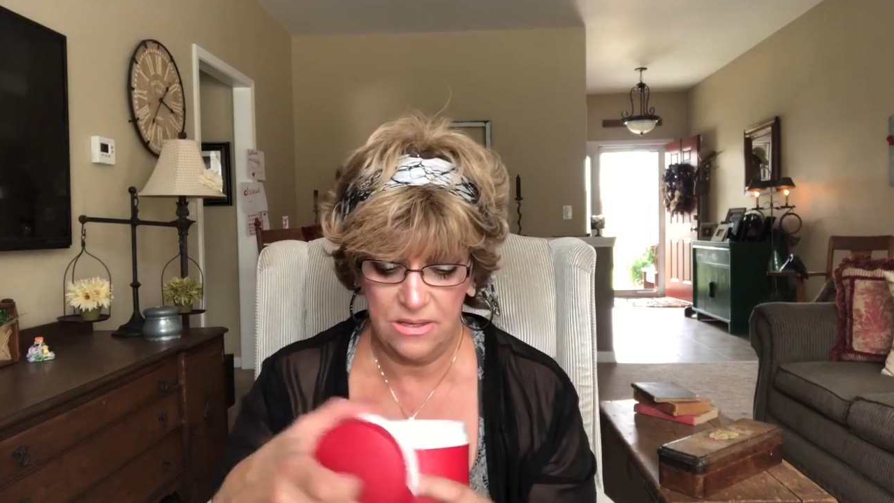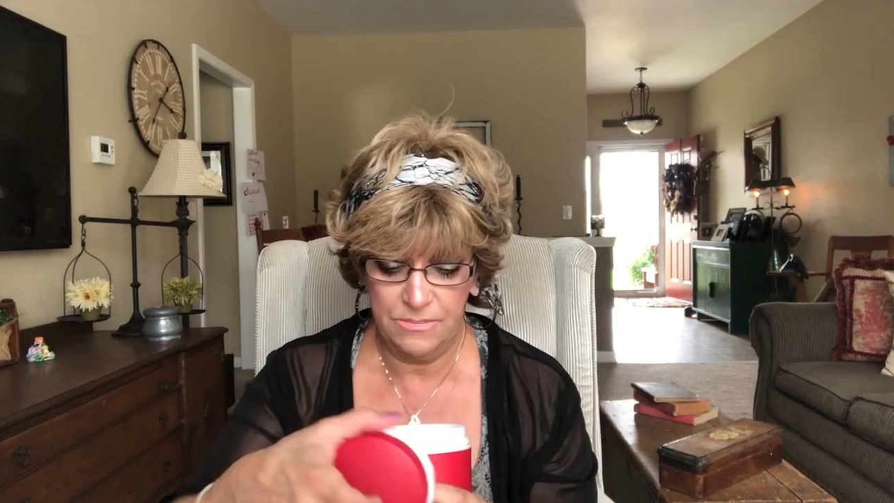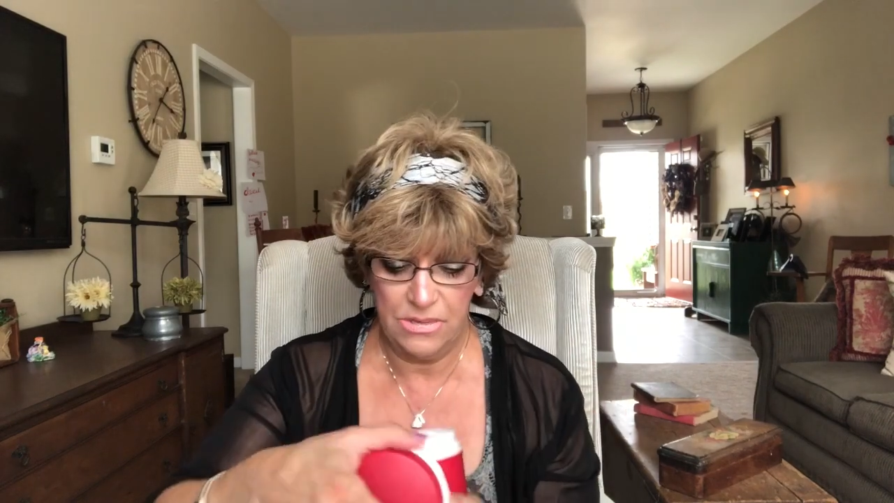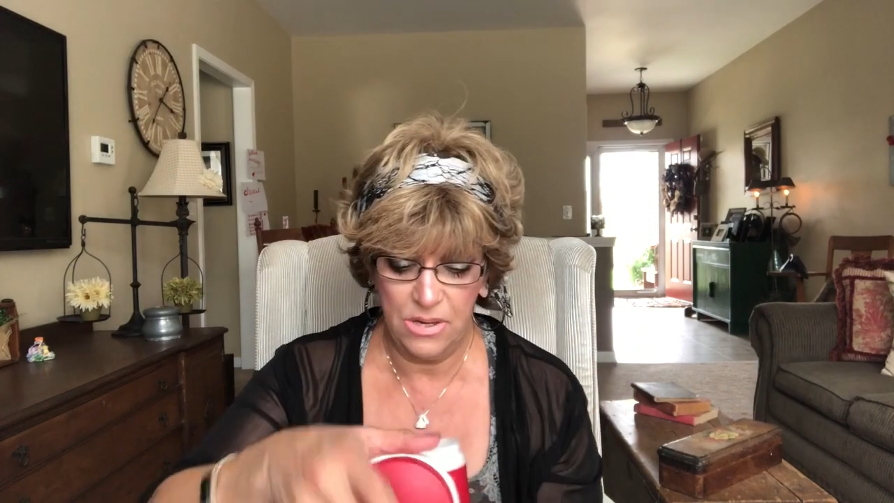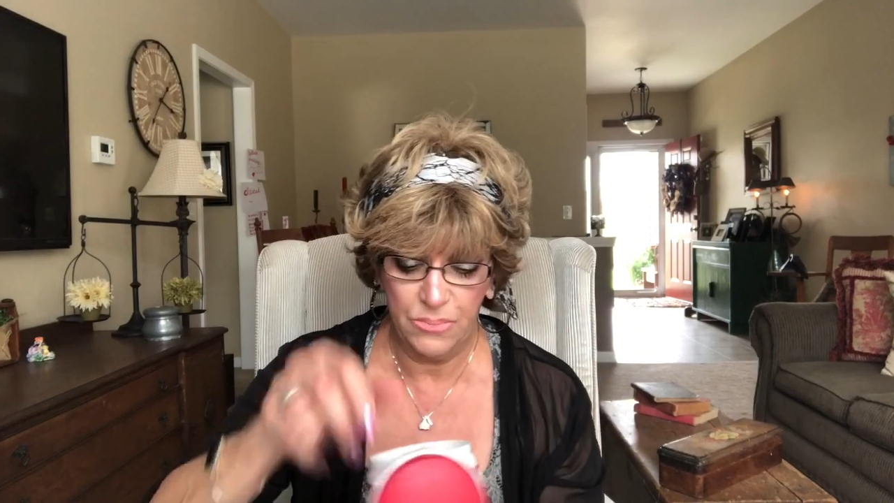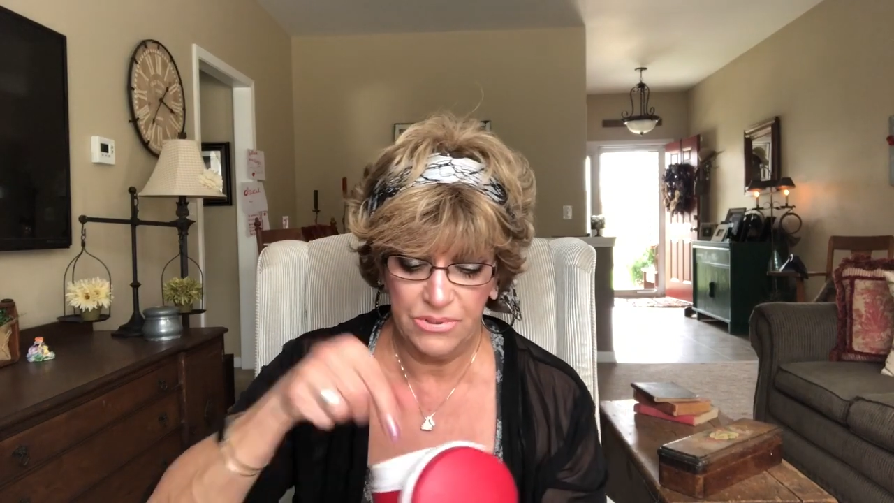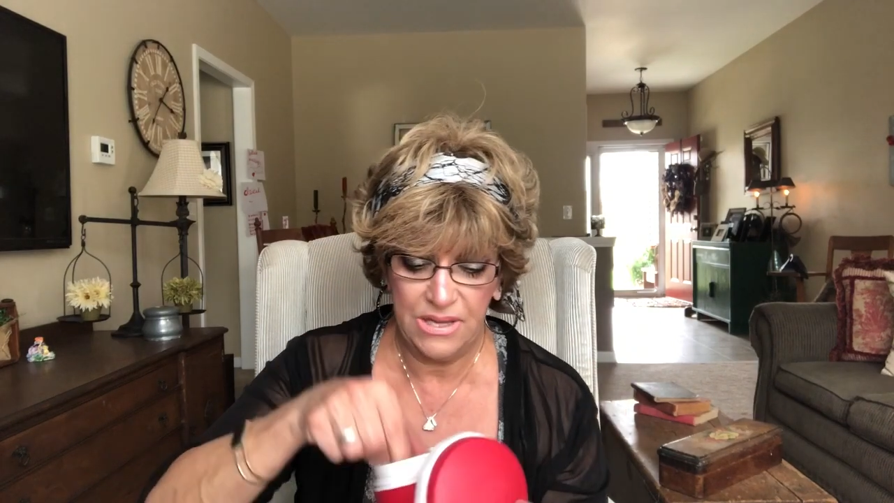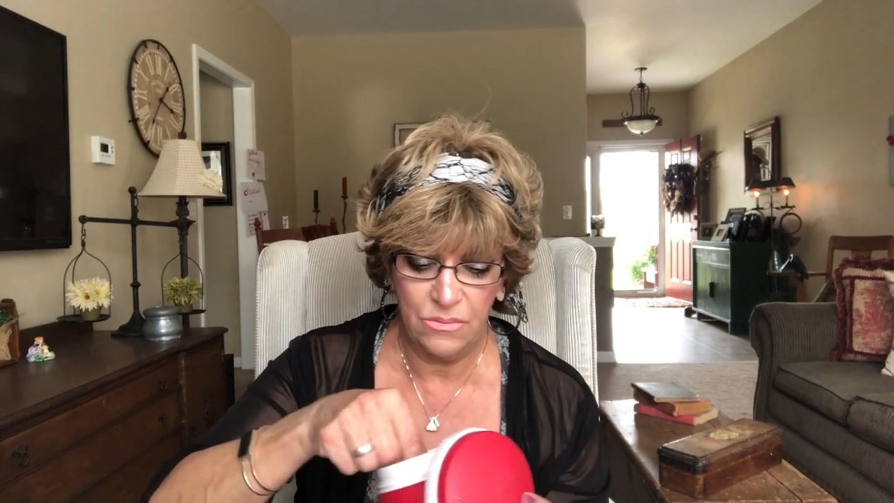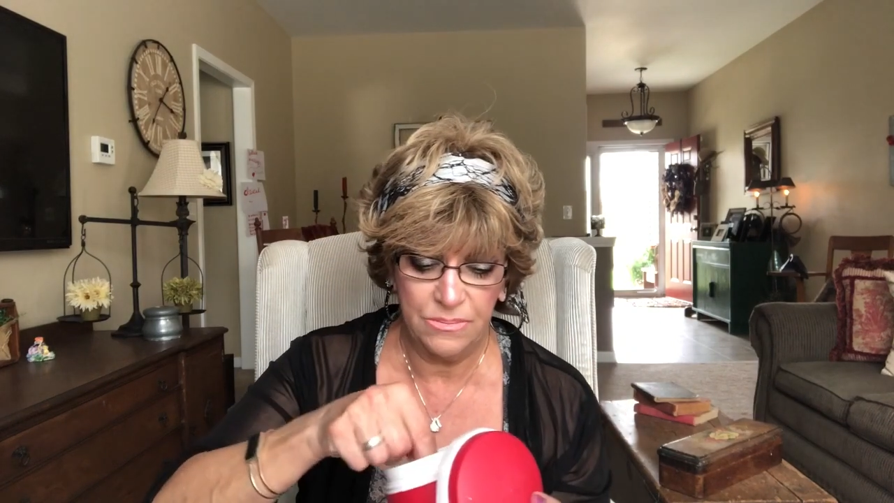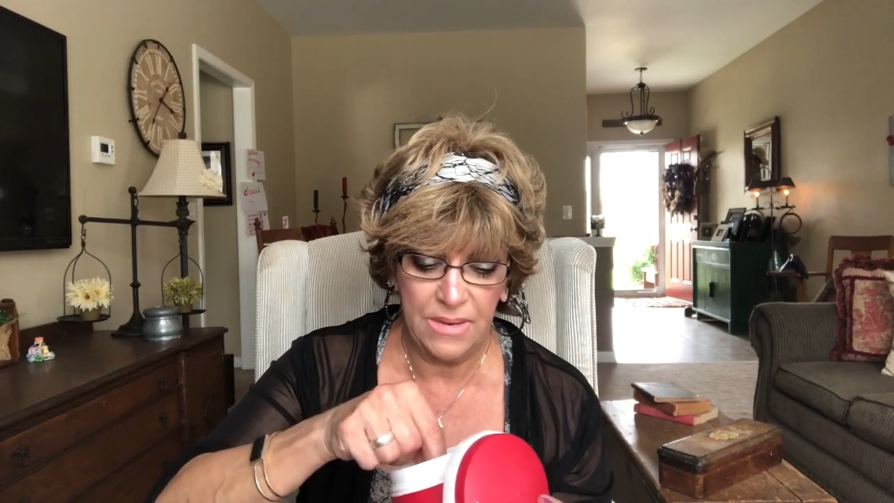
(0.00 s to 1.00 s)
I'm going to put
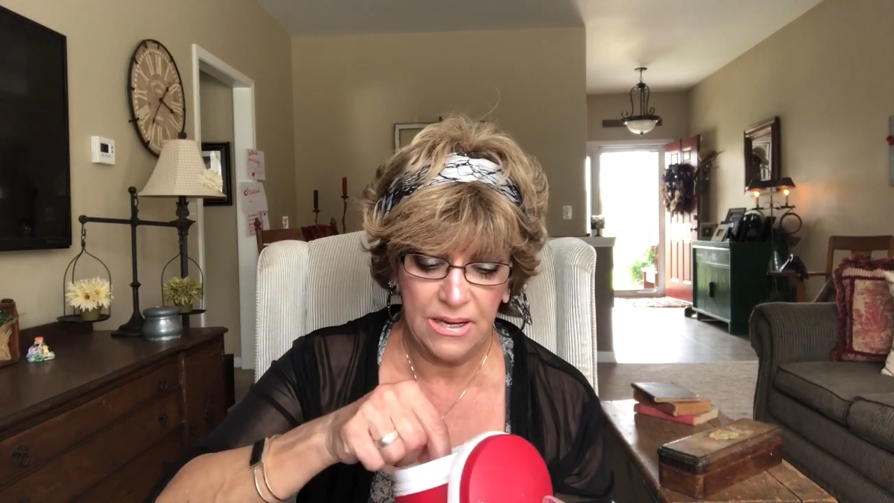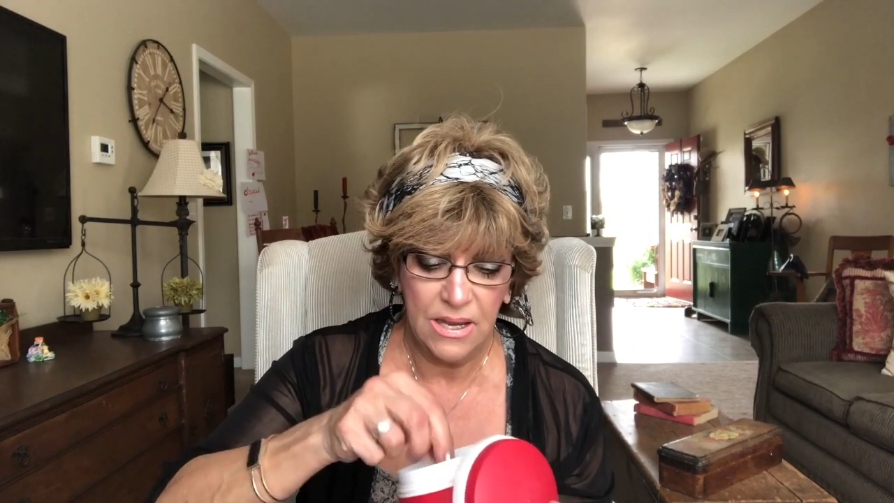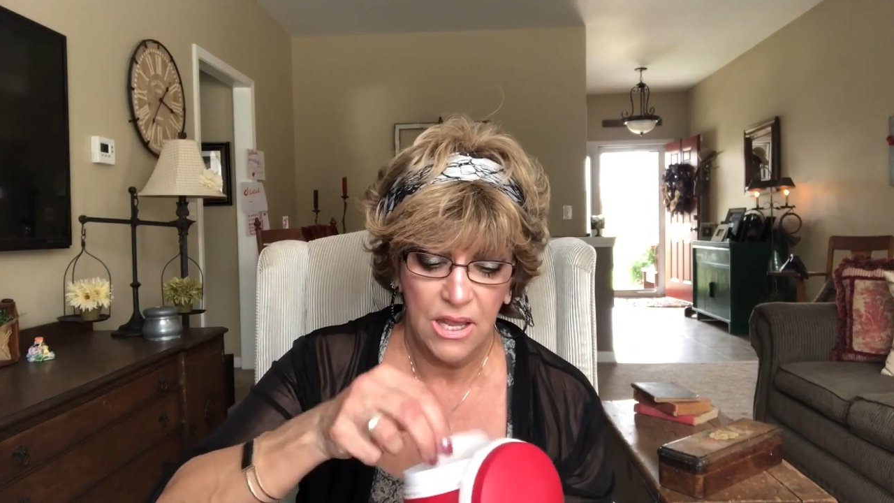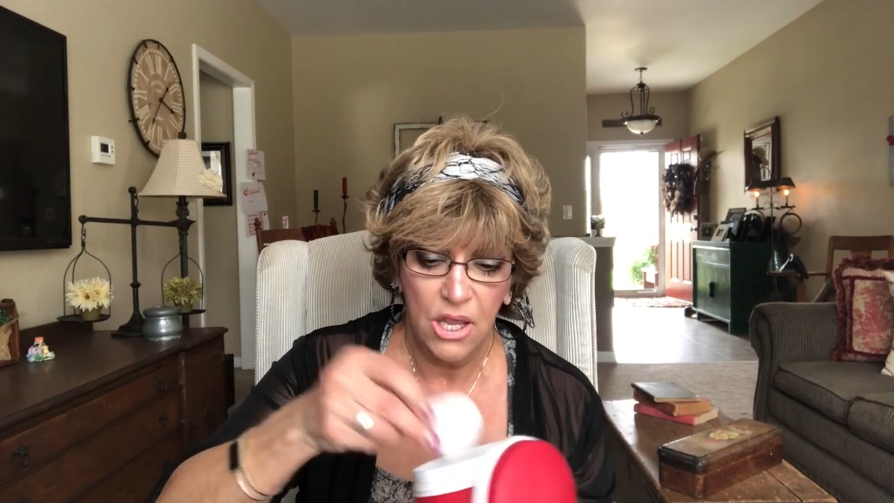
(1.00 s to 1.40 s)
that one back,